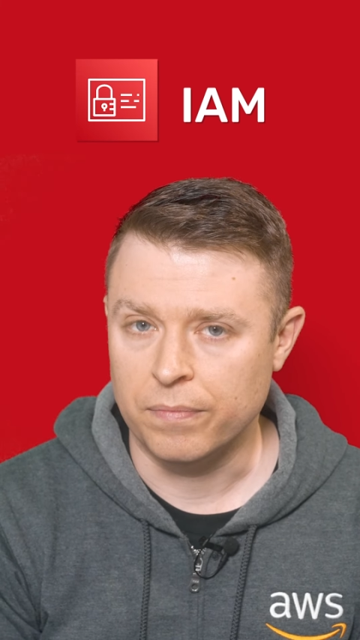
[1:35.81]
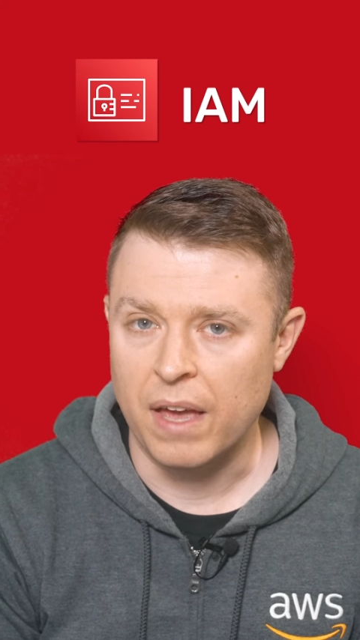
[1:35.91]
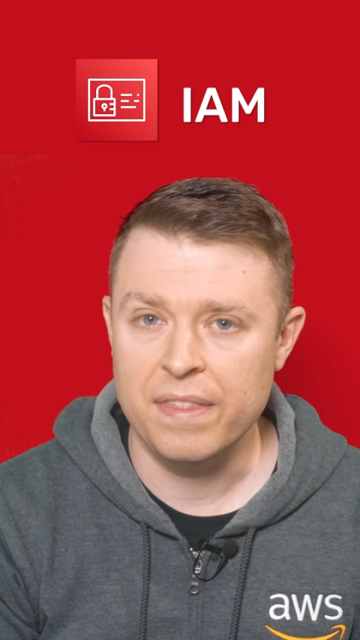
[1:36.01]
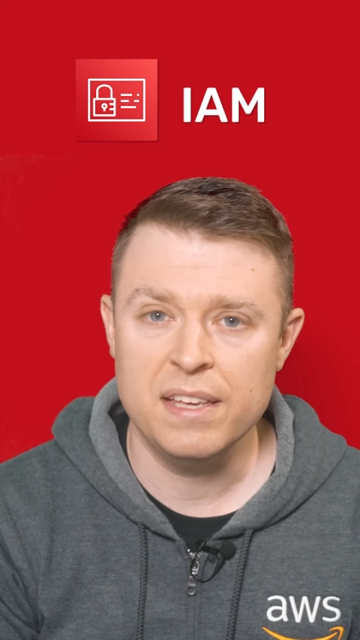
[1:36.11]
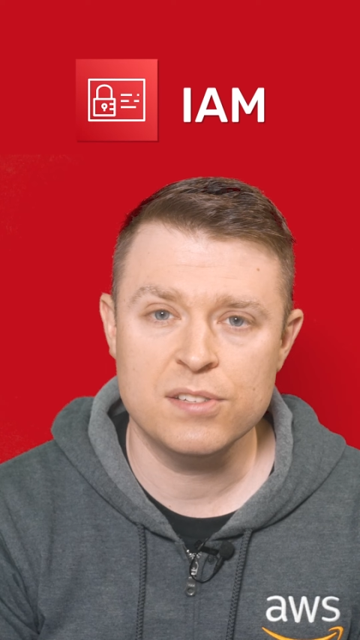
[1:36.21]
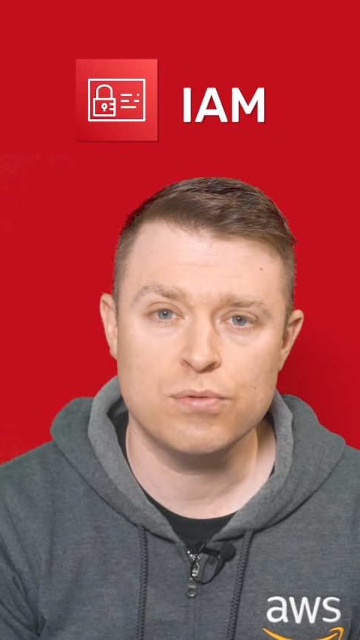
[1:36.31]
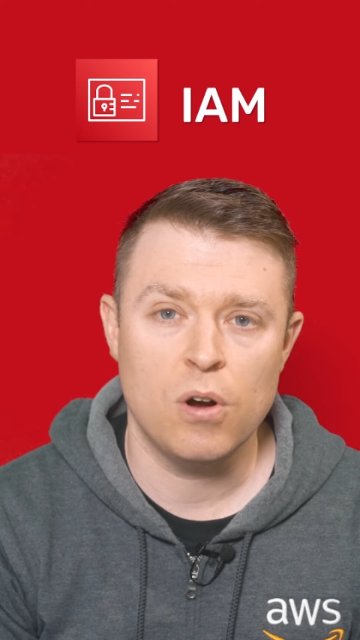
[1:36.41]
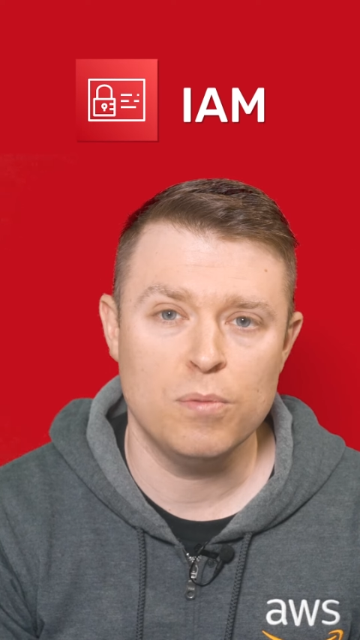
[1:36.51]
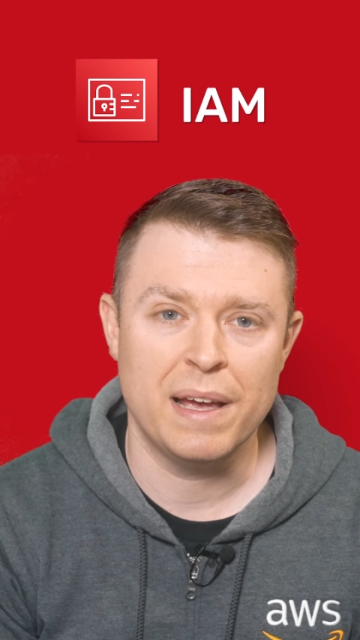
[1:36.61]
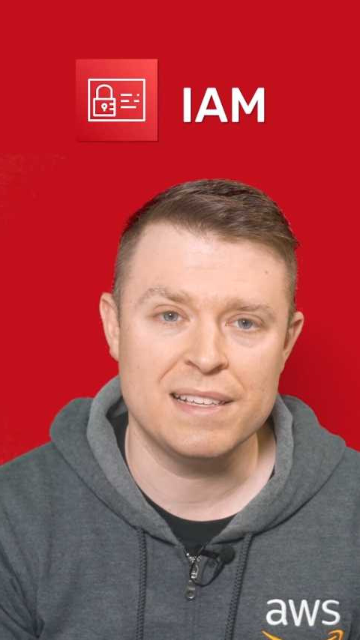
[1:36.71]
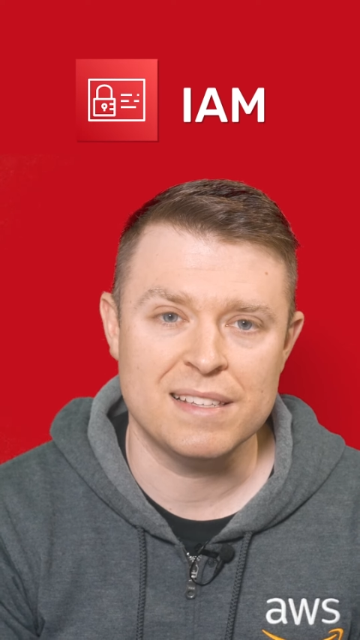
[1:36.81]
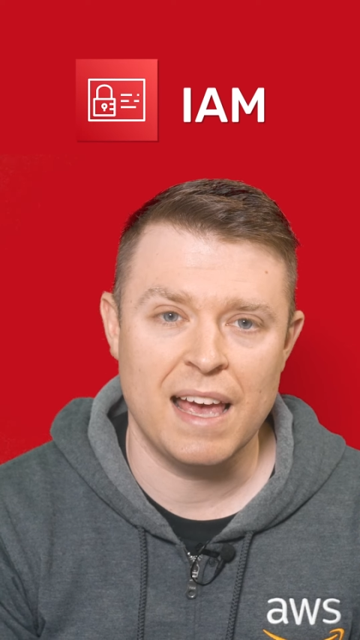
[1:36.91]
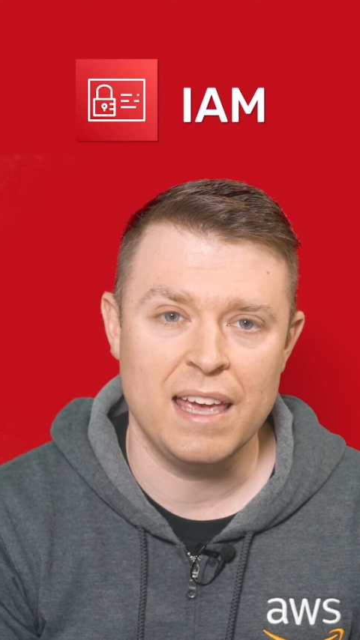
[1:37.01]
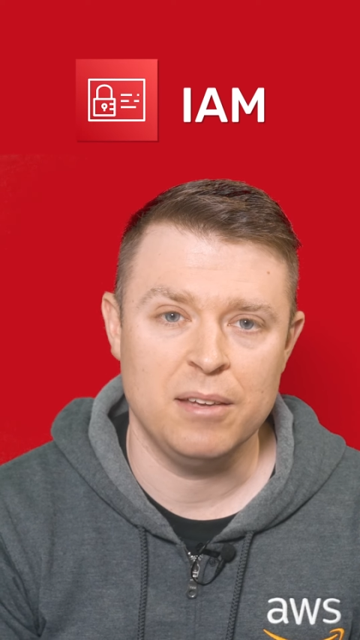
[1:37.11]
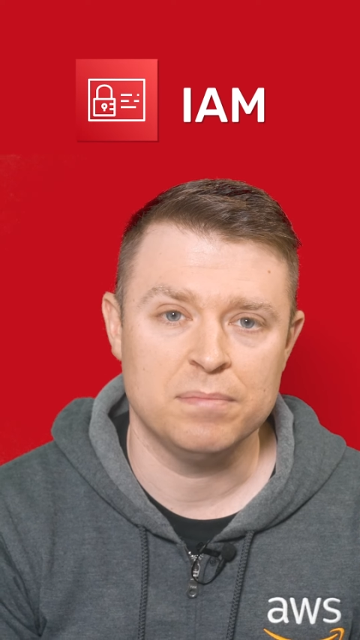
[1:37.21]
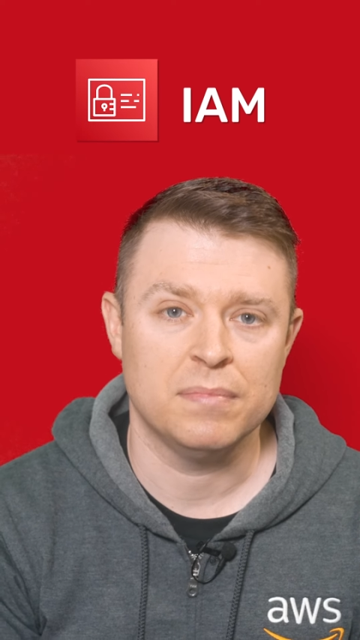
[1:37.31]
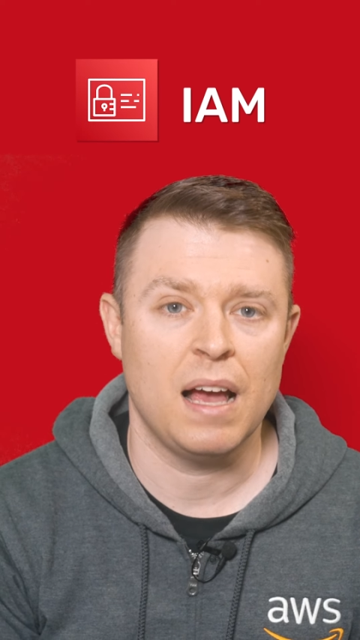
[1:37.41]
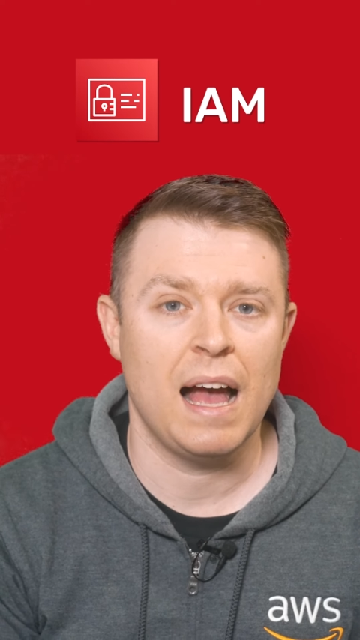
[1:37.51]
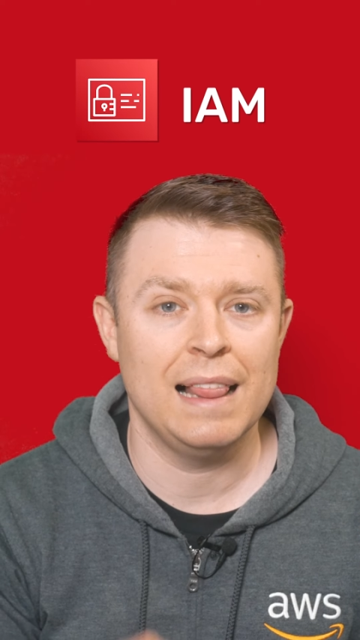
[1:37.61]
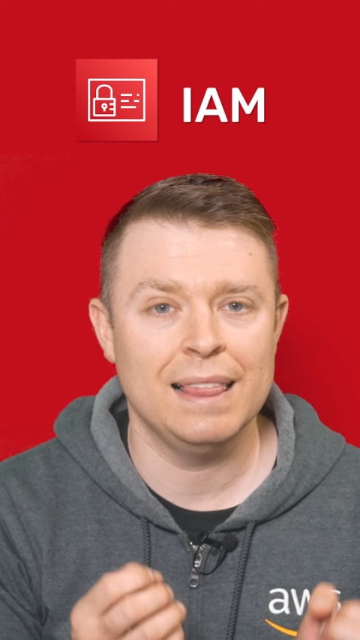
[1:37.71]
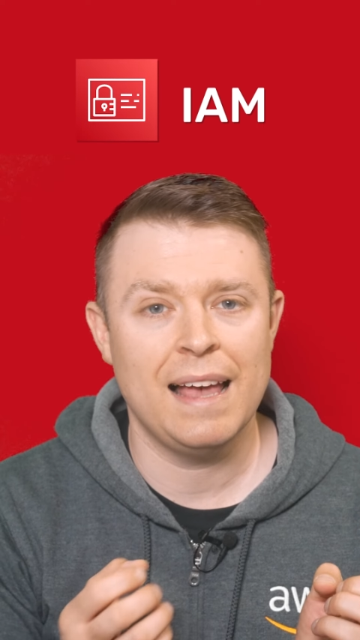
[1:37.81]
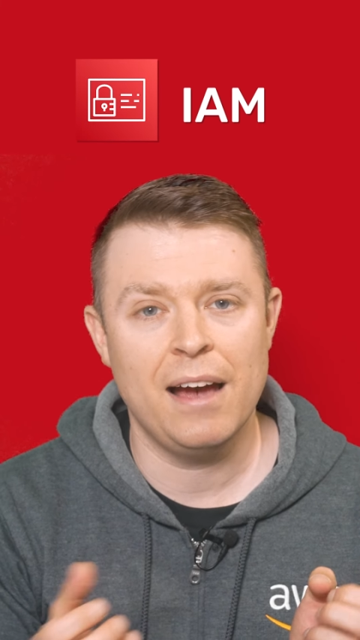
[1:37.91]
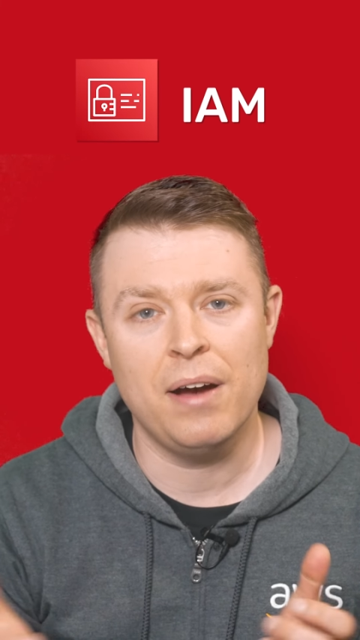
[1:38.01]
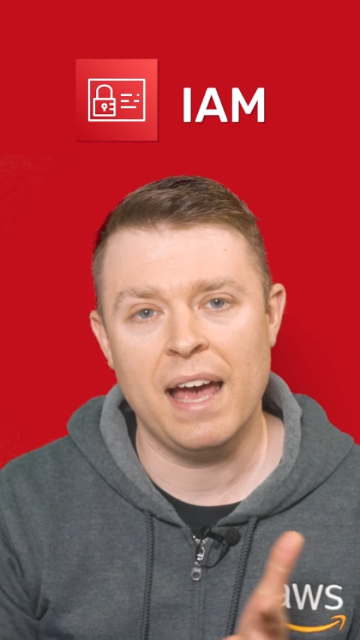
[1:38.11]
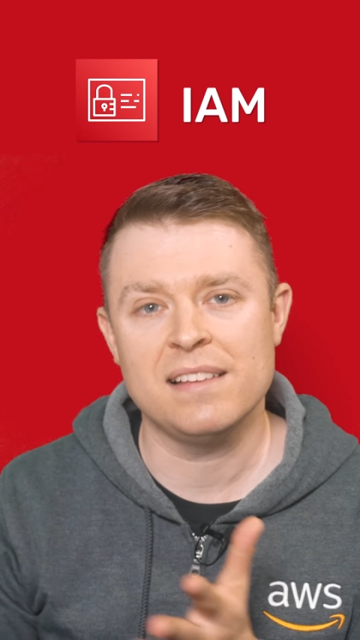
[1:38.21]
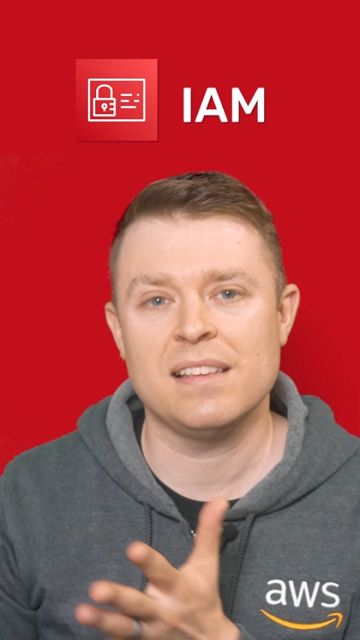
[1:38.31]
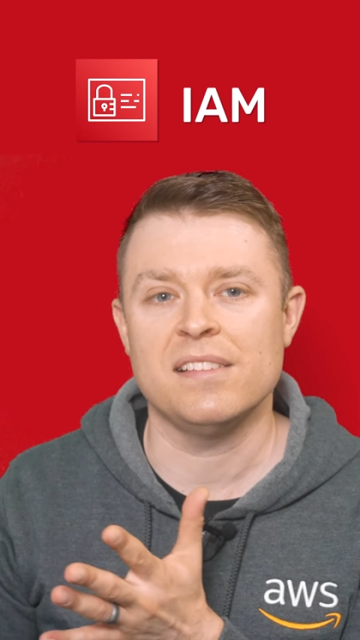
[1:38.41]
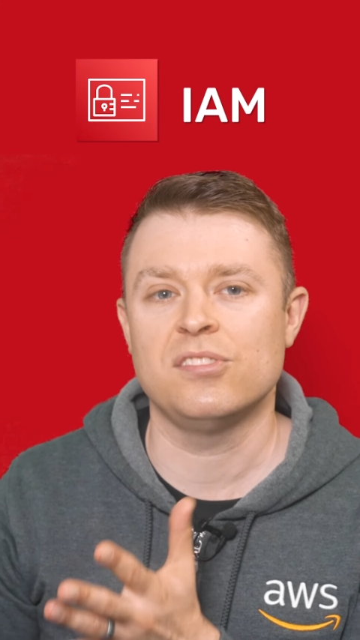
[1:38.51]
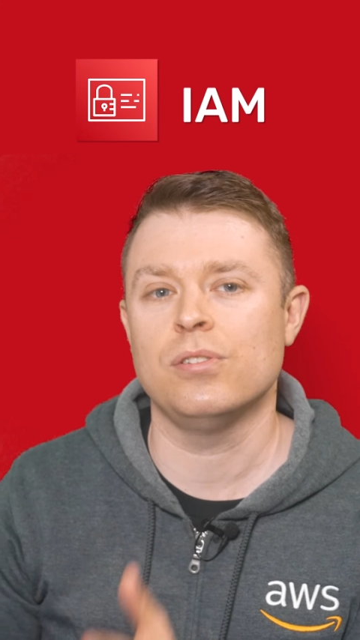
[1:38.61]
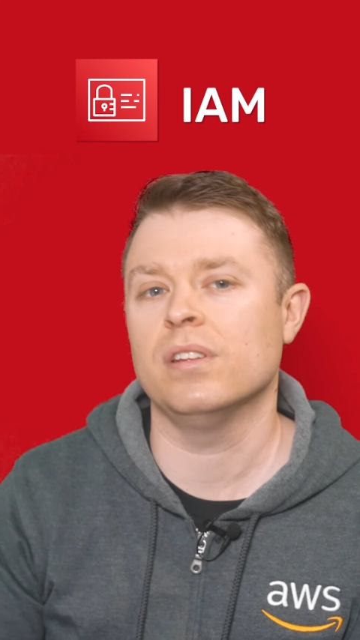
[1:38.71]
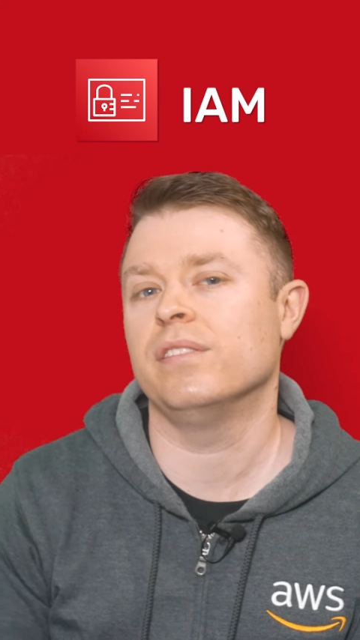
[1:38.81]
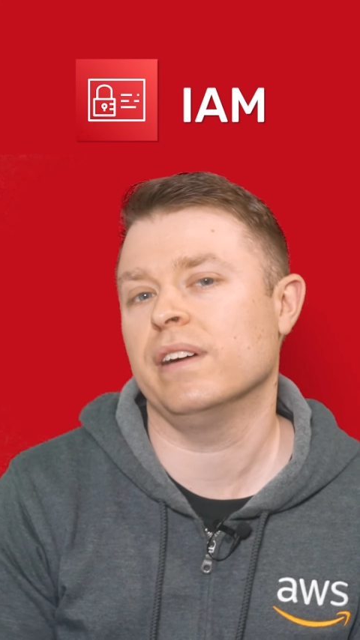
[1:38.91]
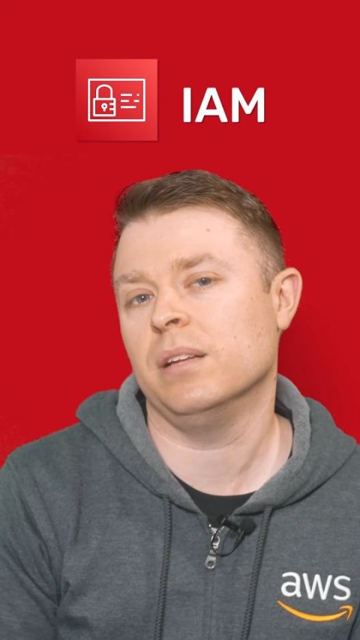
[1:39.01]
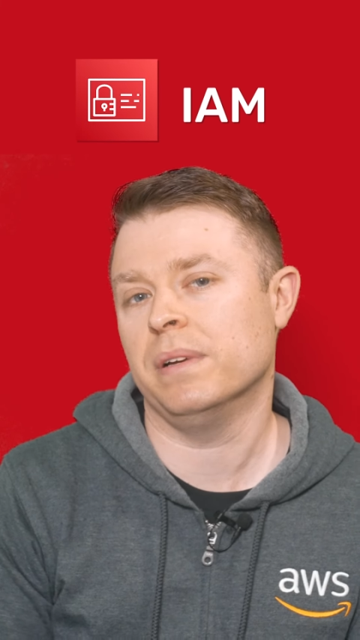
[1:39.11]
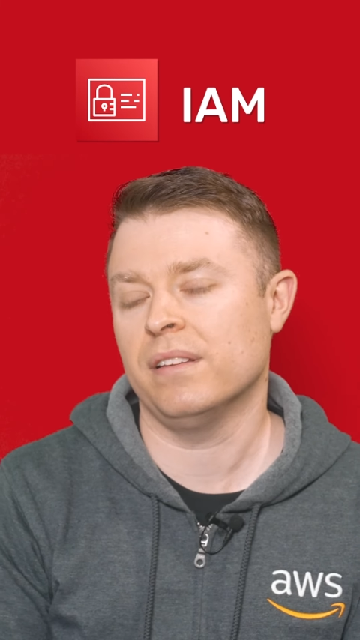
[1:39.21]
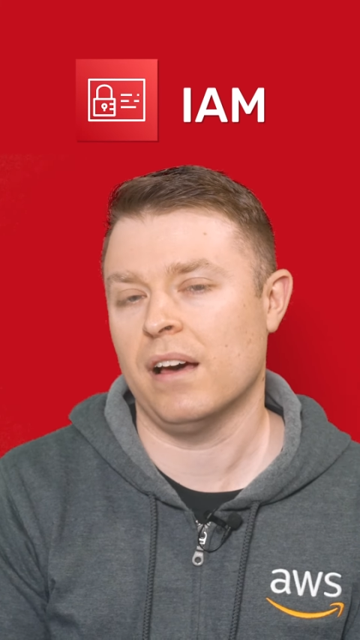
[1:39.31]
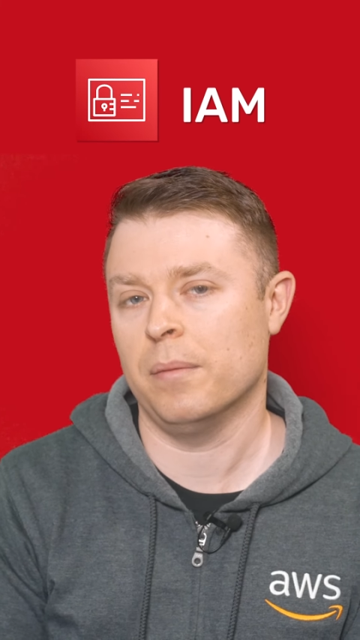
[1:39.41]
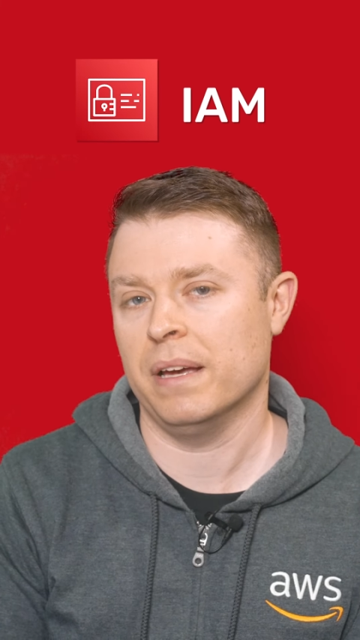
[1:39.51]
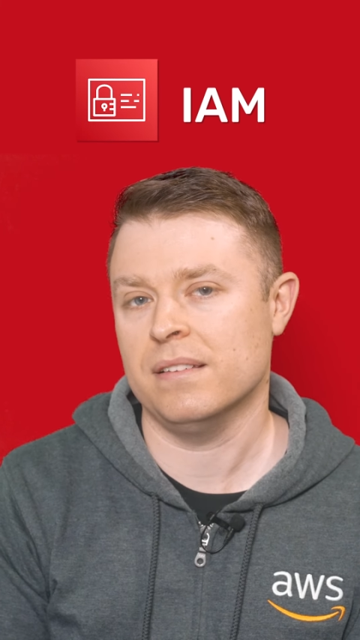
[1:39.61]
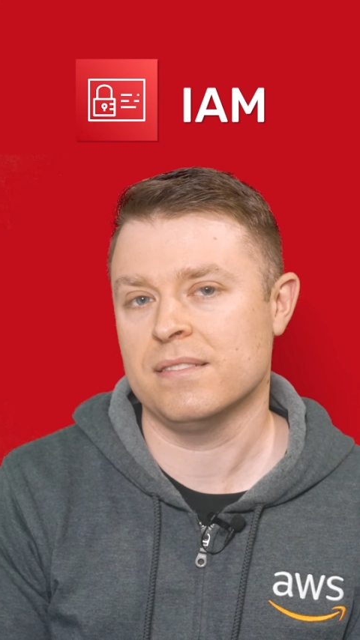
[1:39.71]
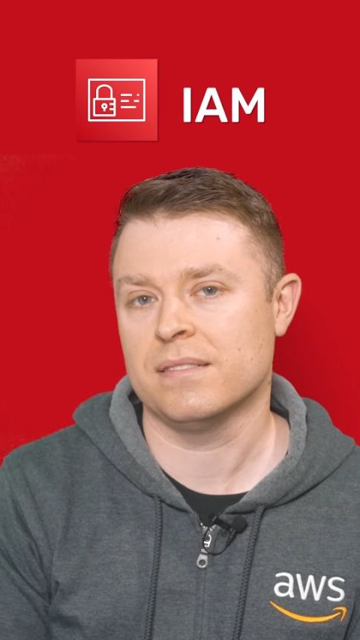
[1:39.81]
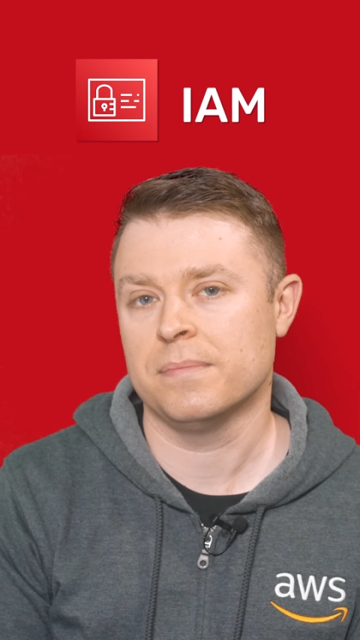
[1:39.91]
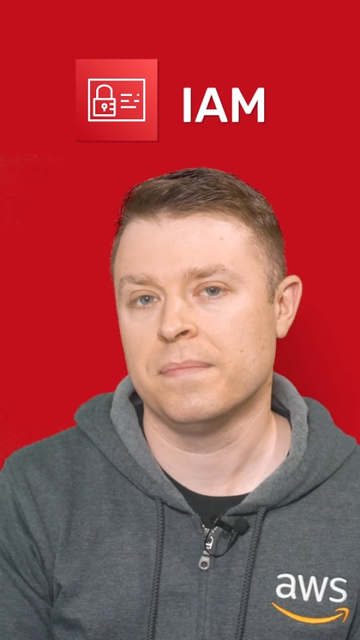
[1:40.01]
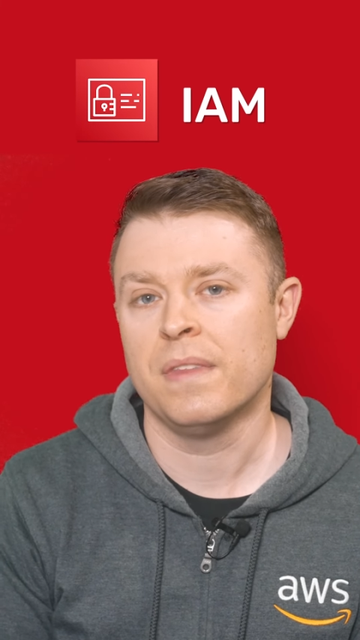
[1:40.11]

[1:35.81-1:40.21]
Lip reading: And this role may say, allow access to the development database.